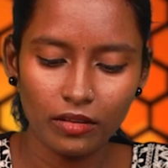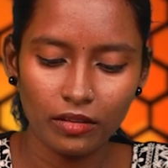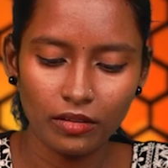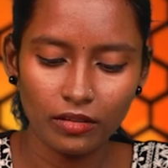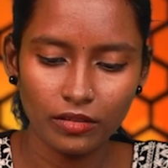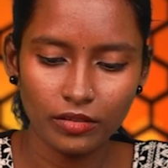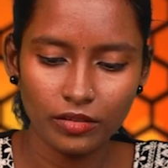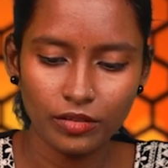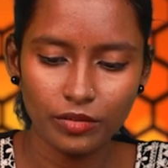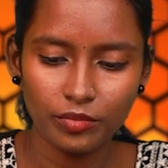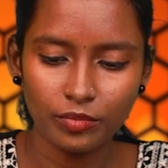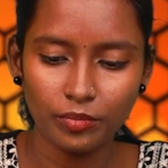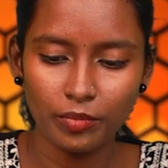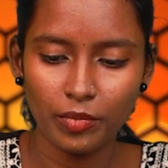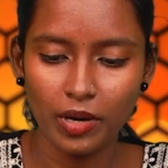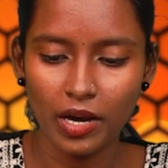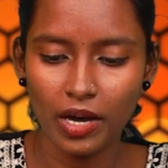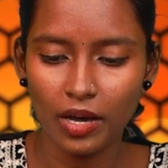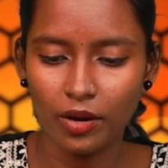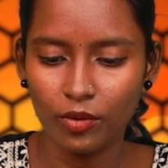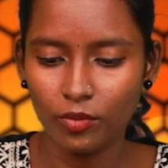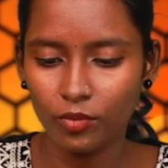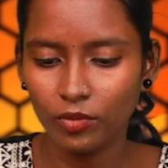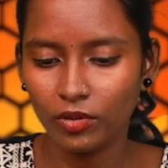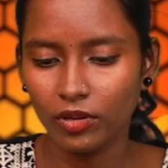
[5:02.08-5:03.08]
this
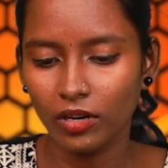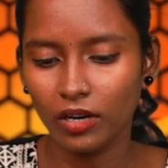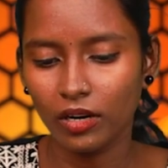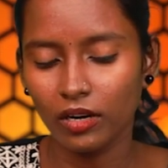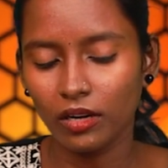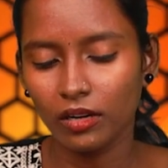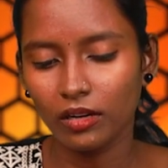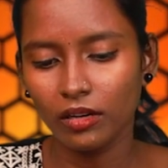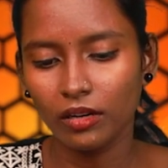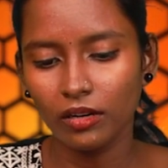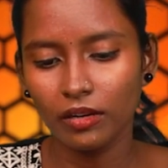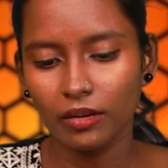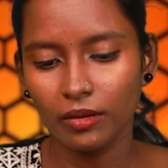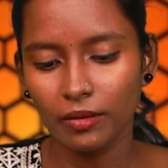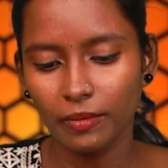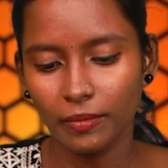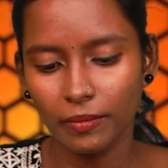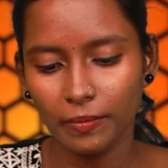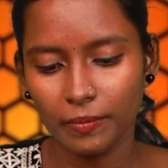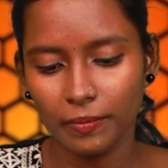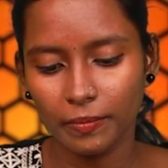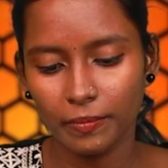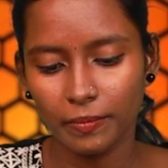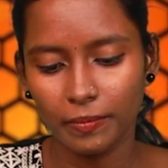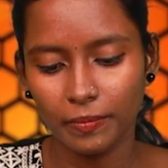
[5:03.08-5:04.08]
maroon color,
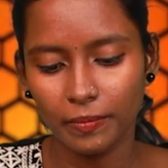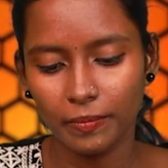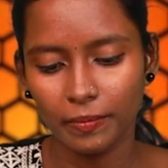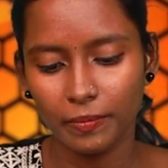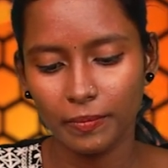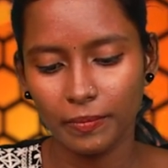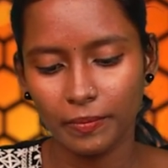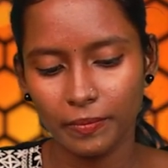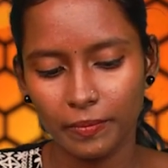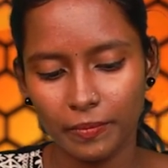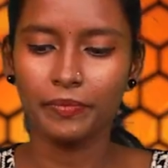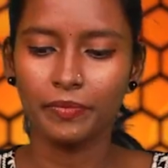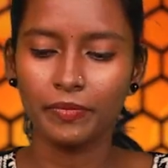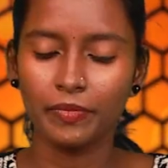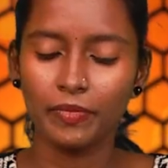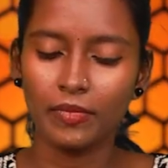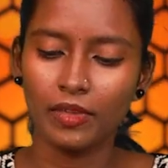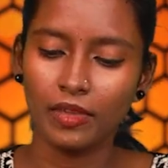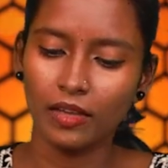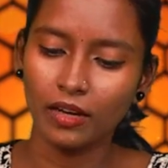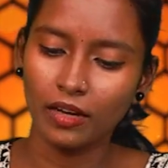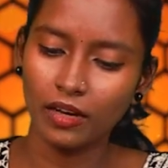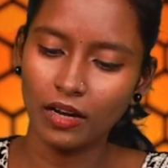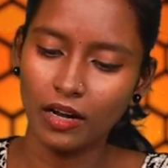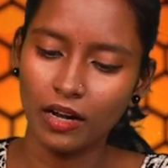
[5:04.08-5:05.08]

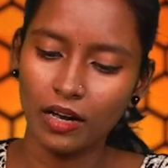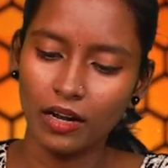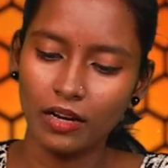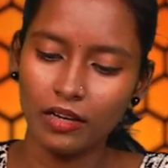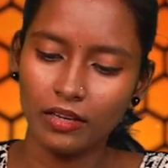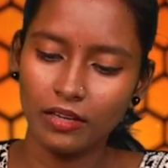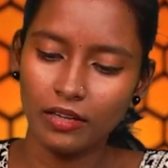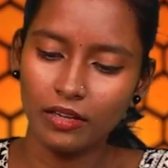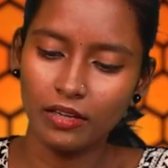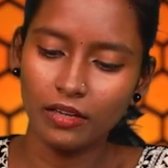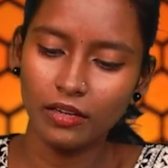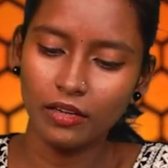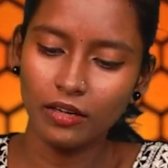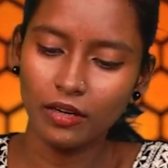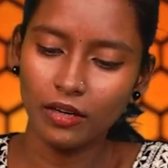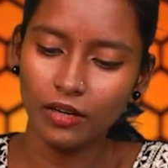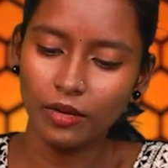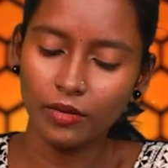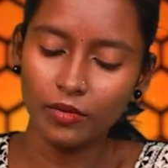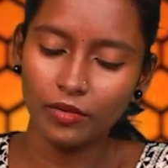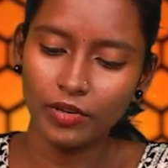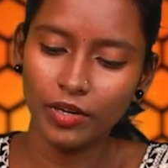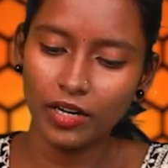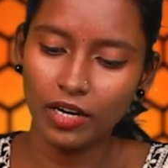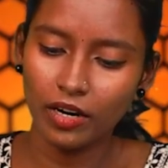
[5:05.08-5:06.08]
and
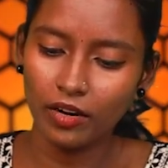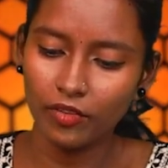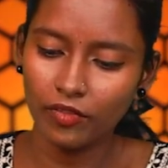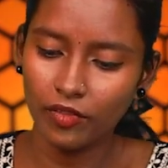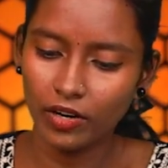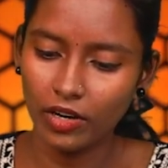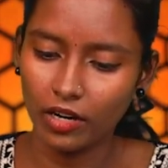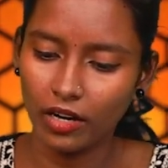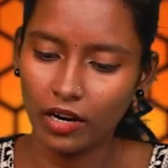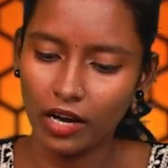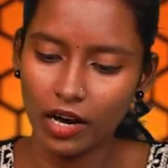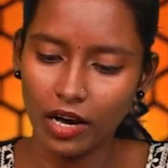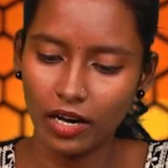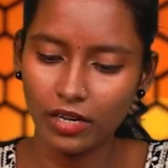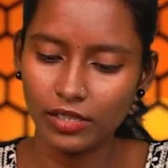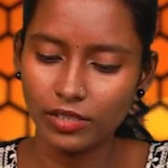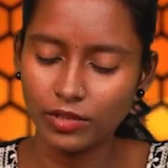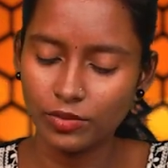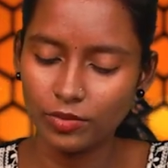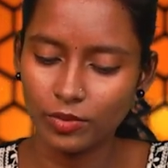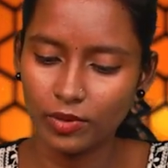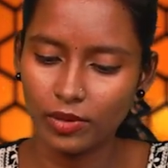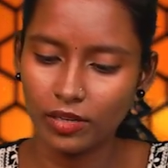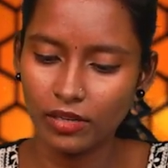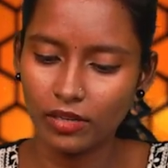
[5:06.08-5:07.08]
here we have a
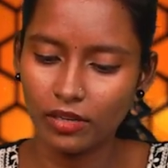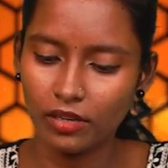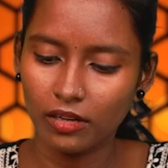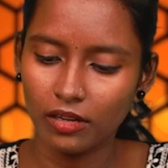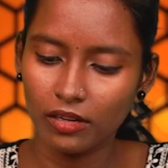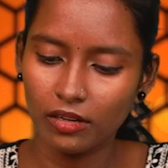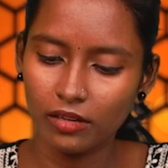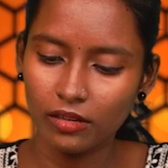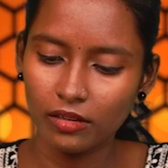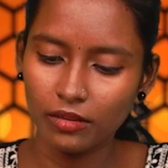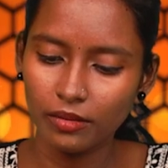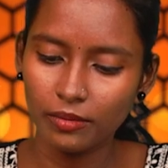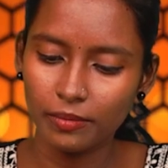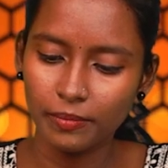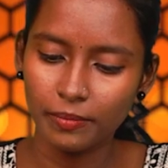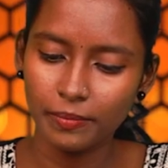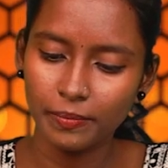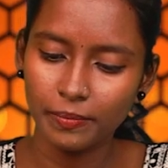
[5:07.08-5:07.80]
last one color,